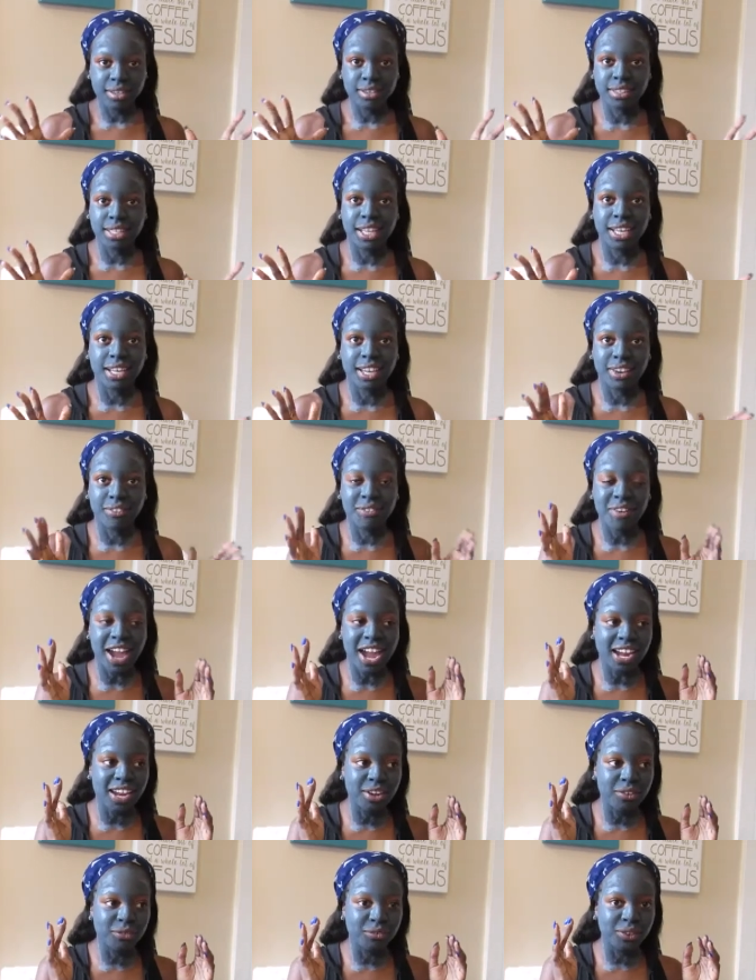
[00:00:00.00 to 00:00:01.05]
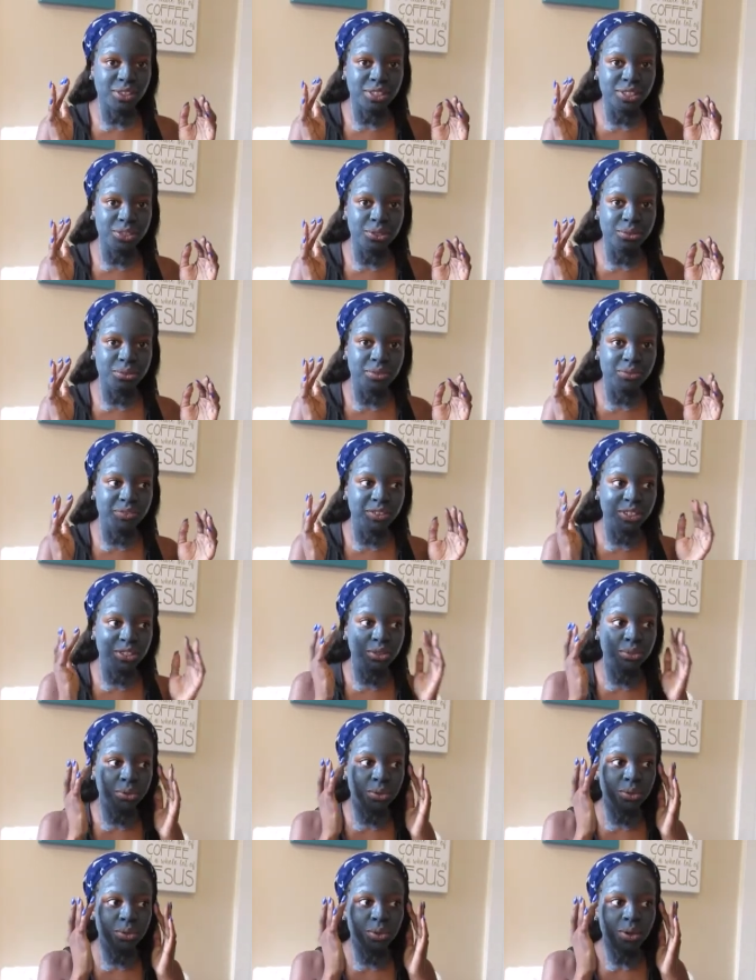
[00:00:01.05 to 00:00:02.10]
like if I could really do a
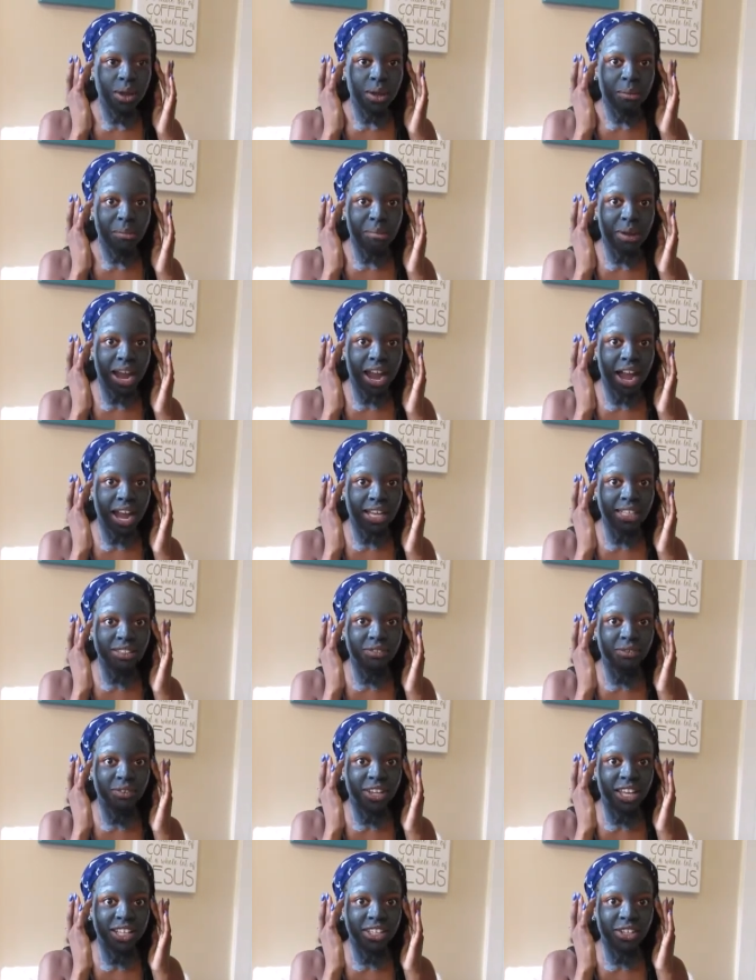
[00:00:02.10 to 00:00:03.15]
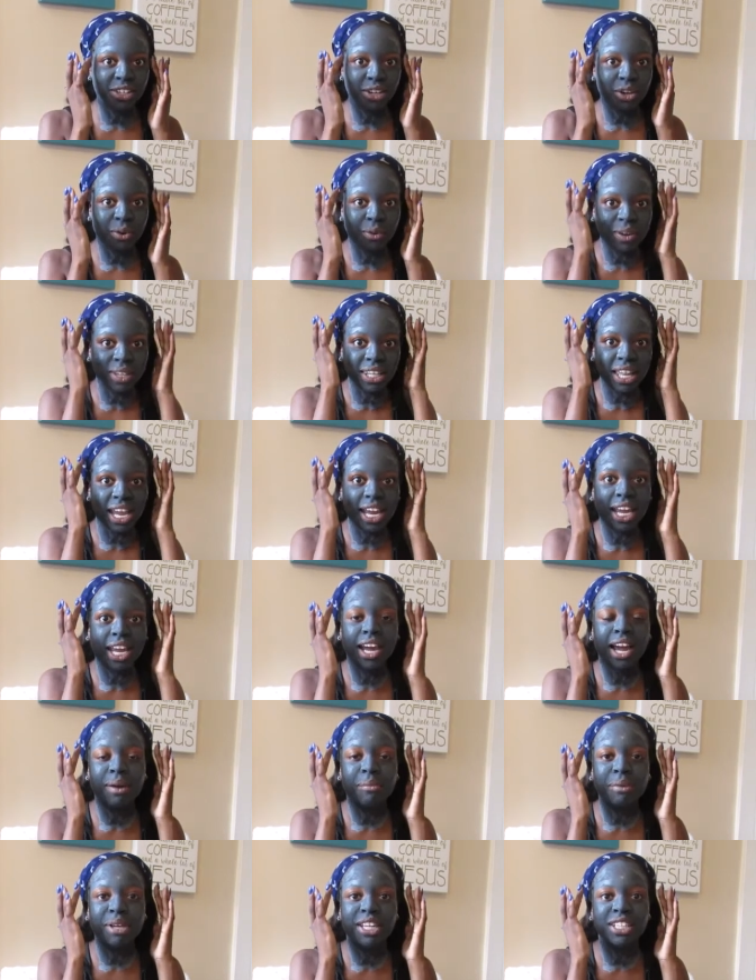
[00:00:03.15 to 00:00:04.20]
visual, my eyes feel like they're going like,
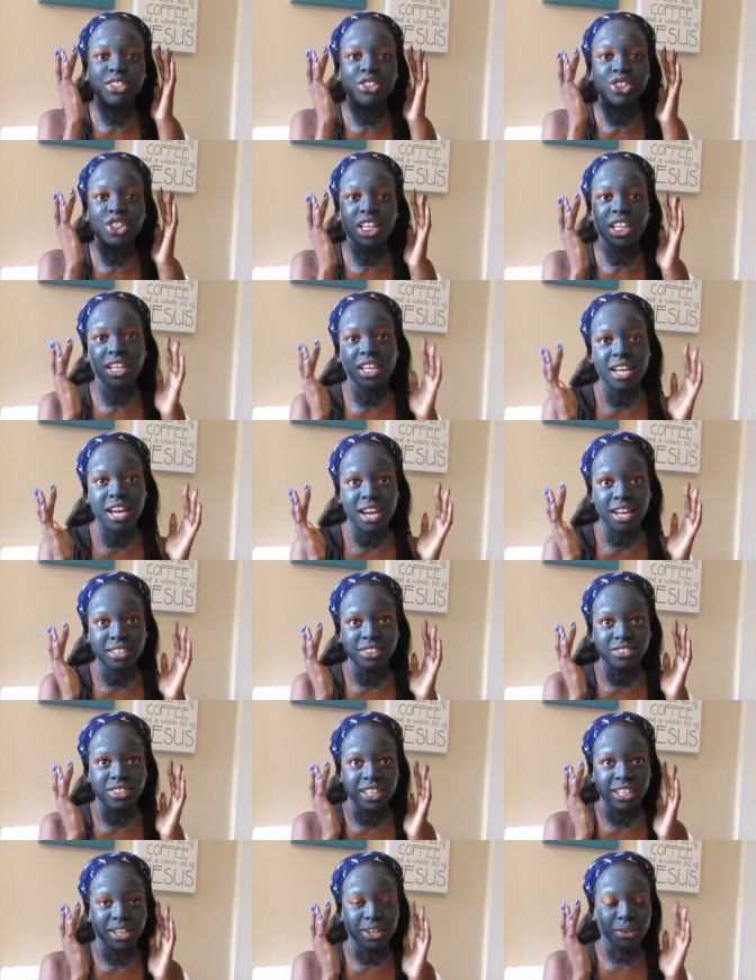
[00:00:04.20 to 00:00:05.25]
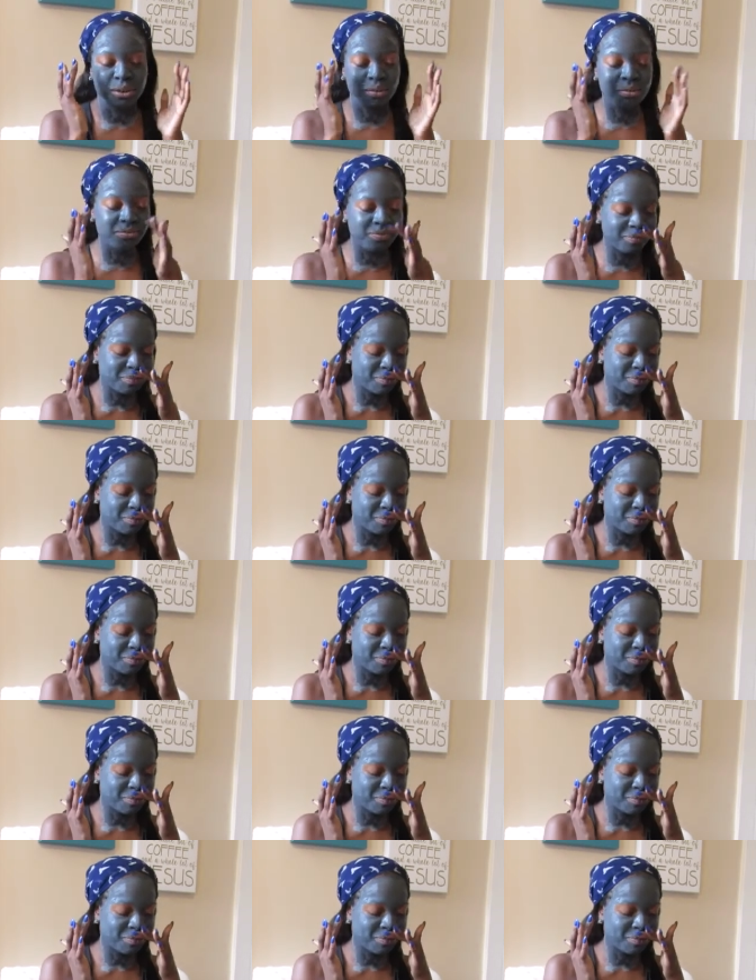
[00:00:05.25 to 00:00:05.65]
I'm getting chinky eyes right now.